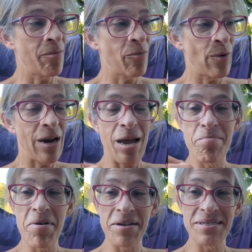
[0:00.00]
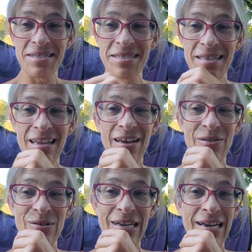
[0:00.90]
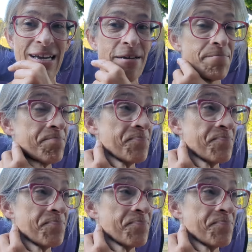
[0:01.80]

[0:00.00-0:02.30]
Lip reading: when I busked the other day,